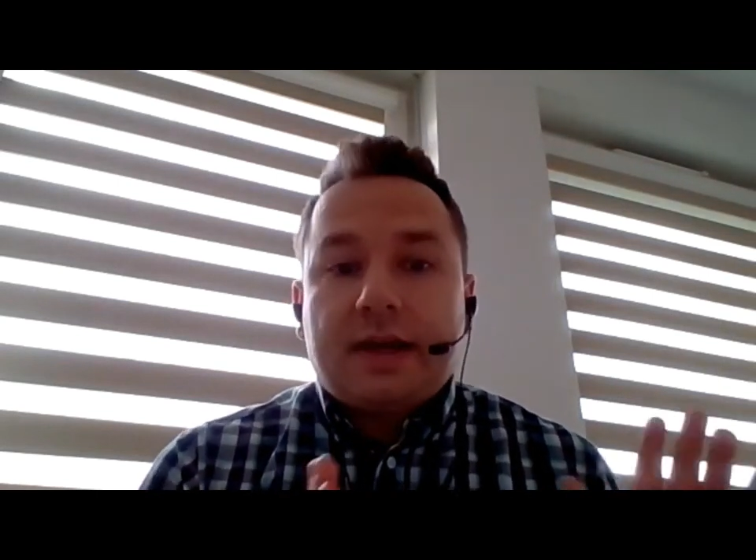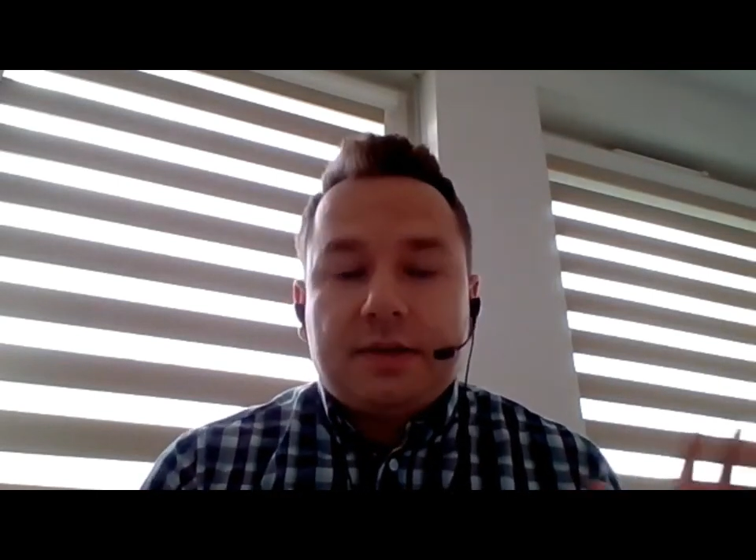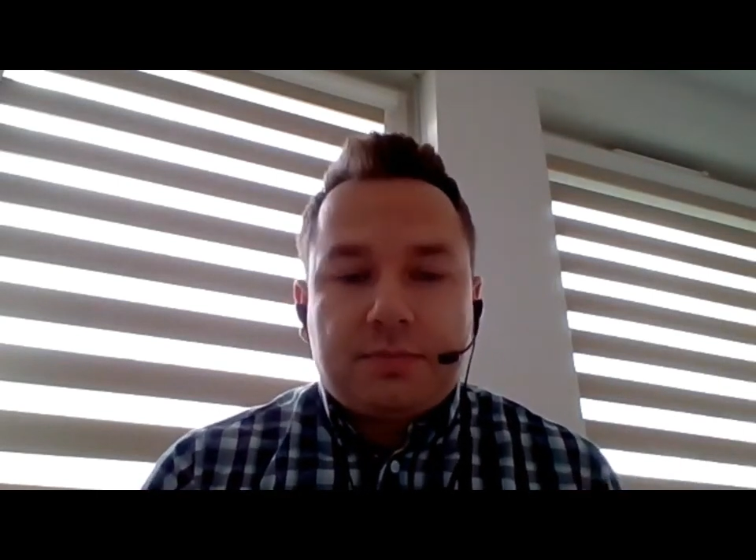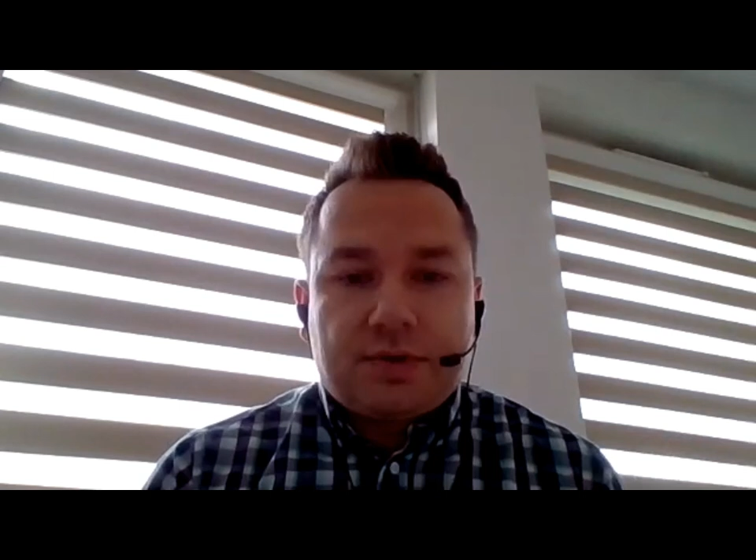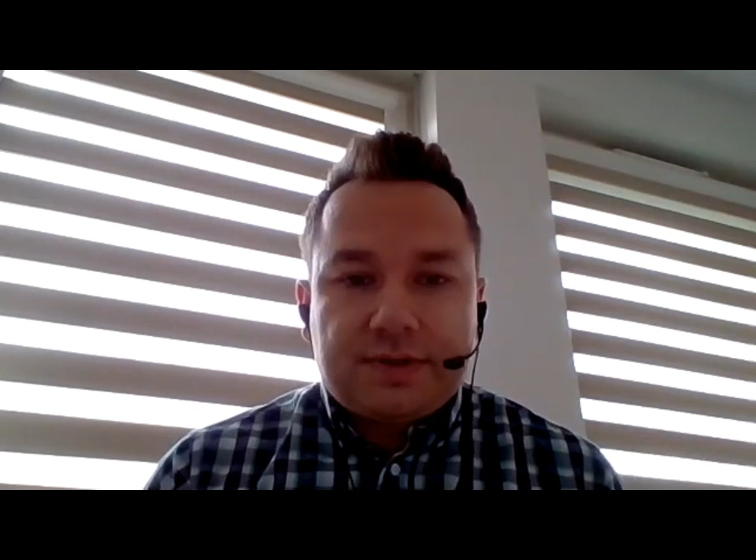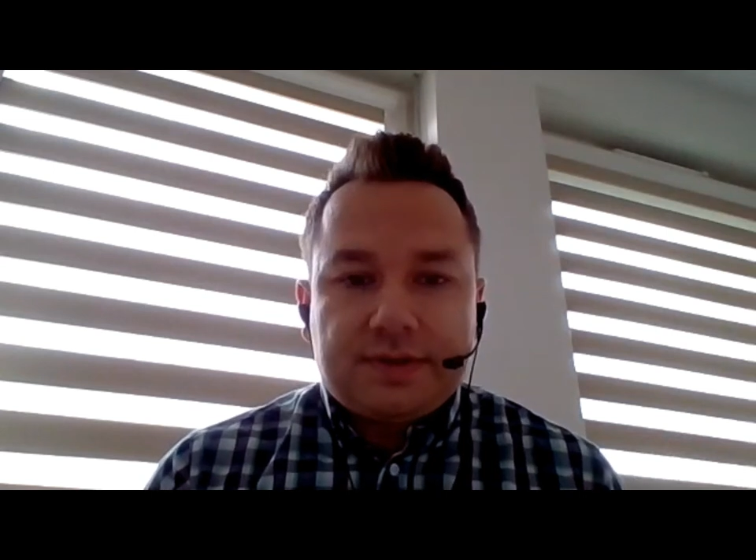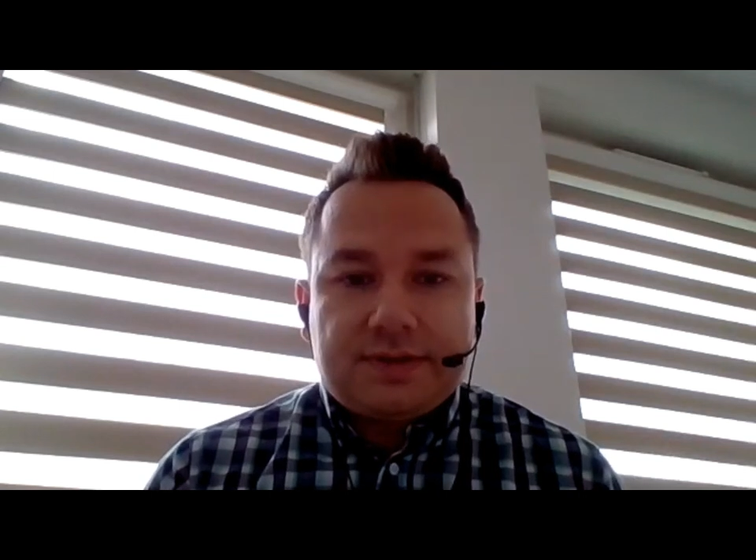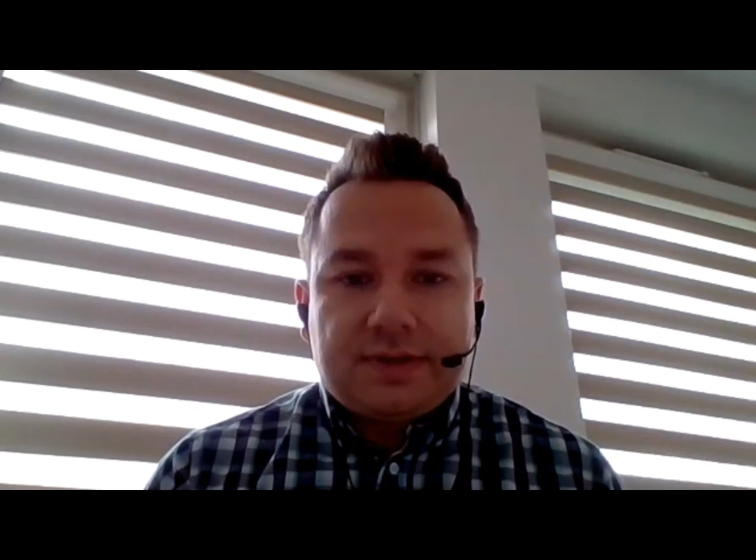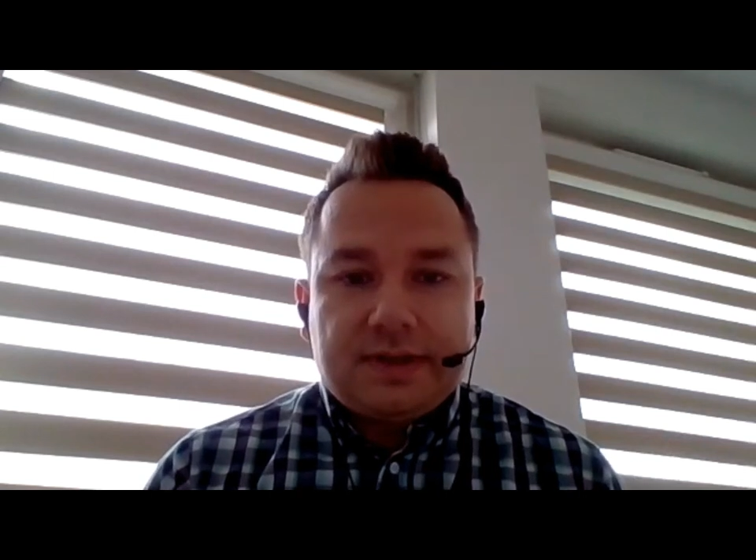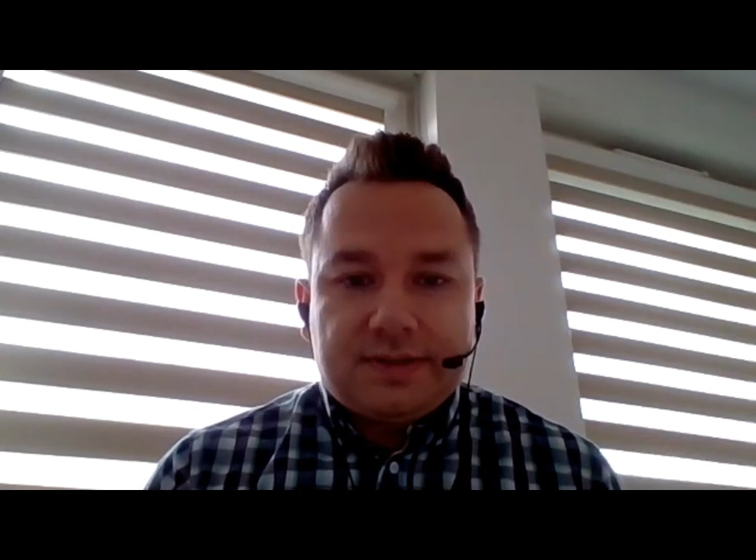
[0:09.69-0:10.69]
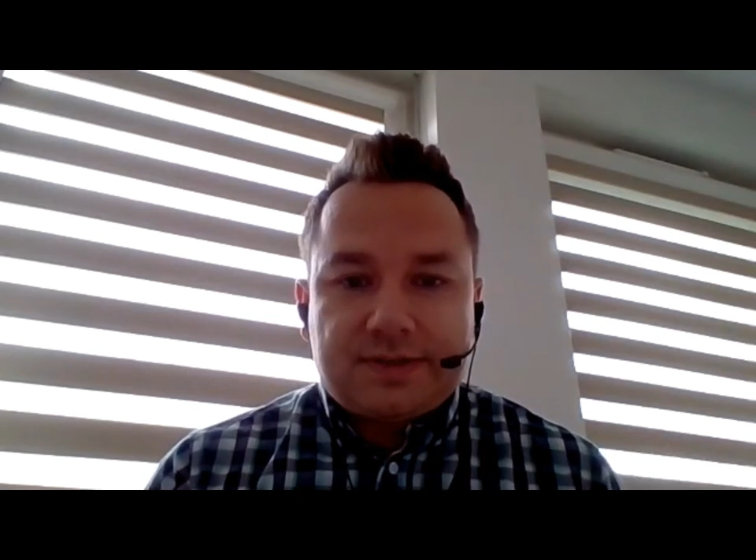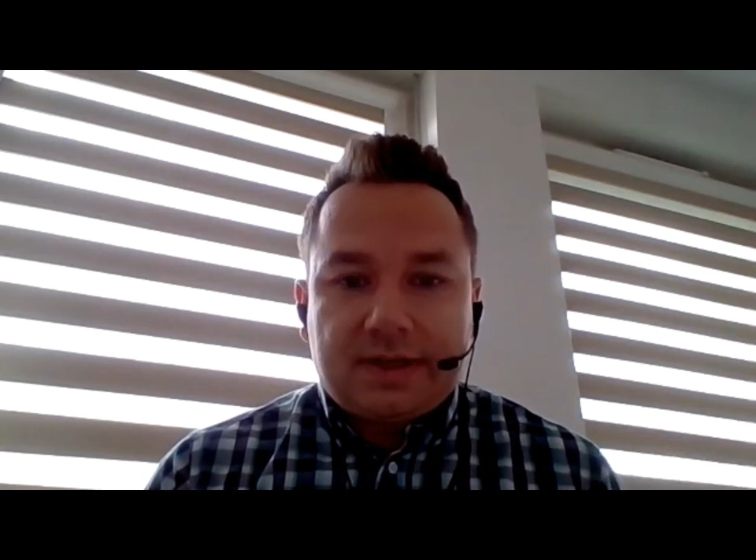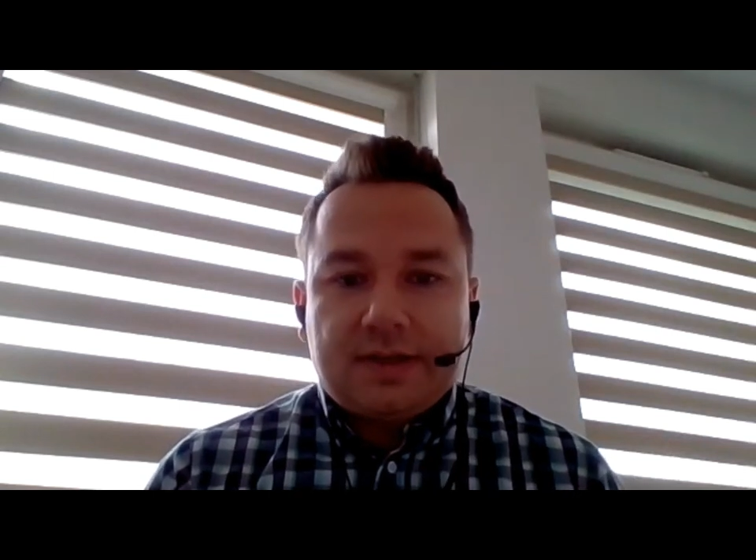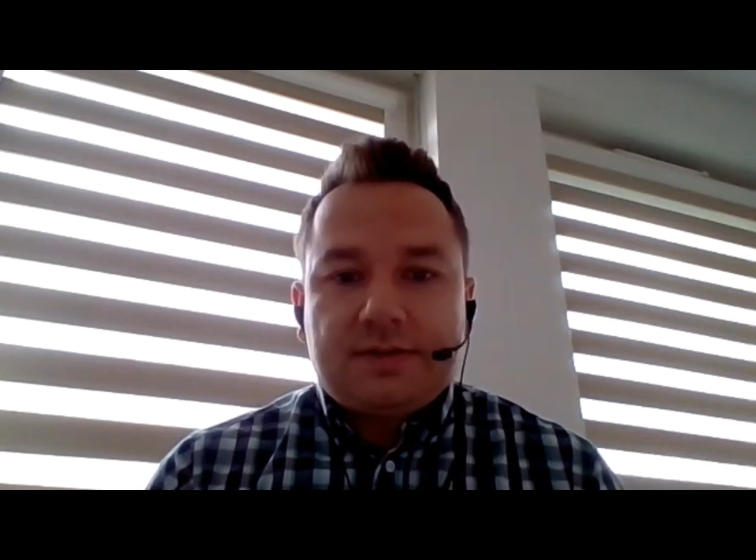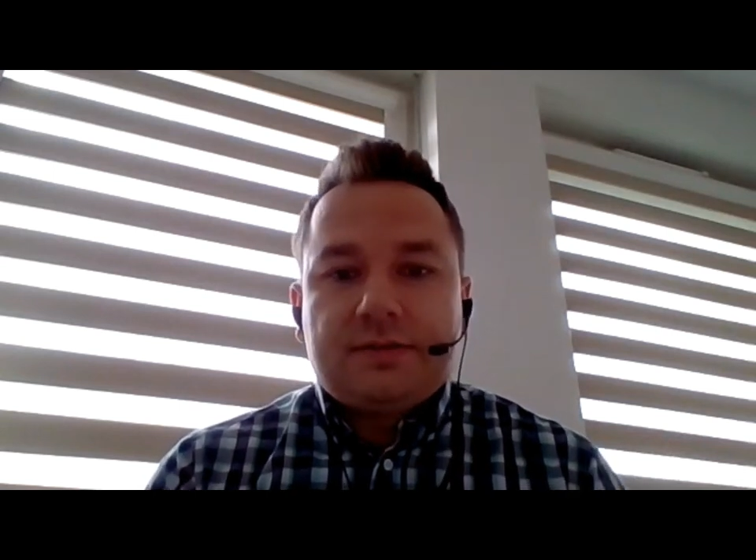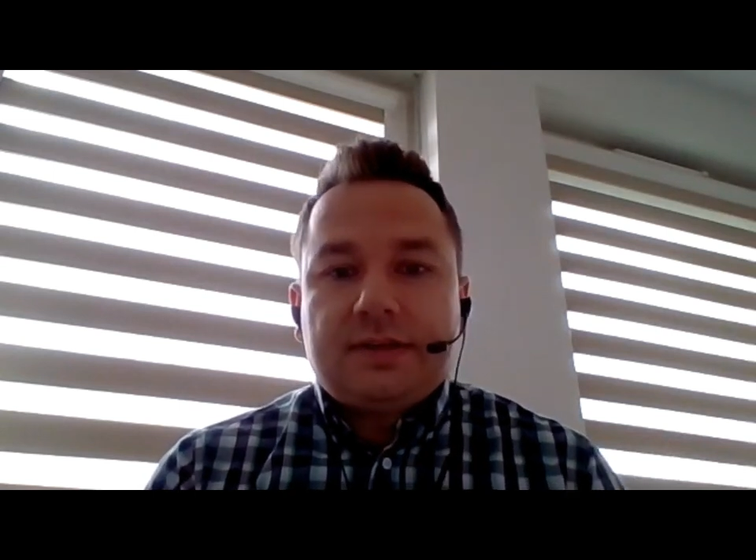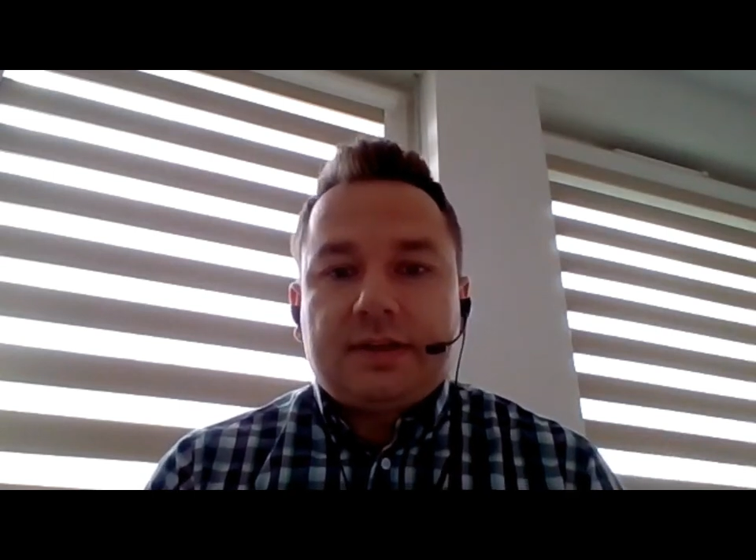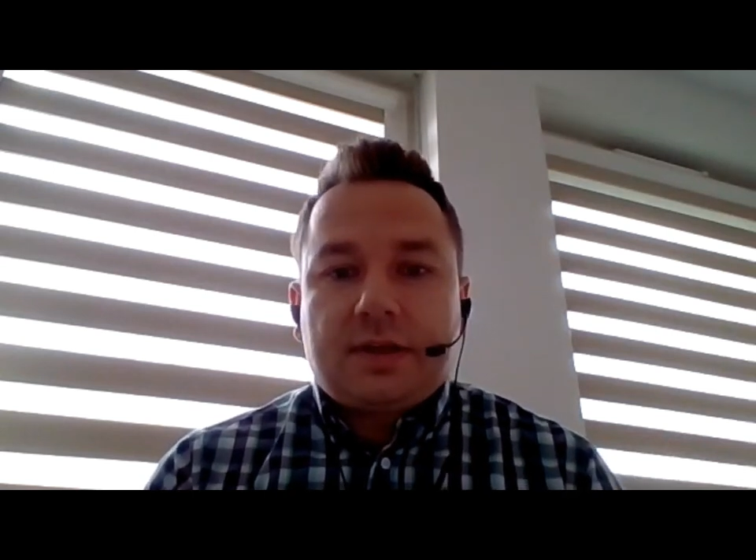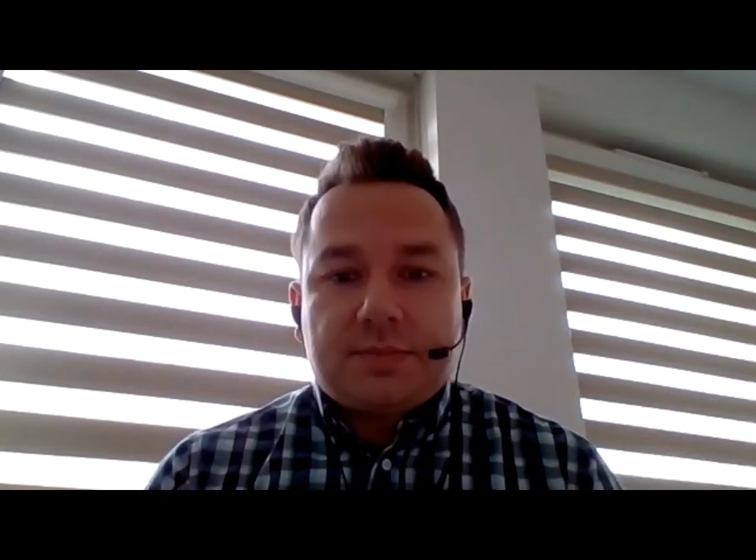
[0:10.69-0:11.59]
an important insight into the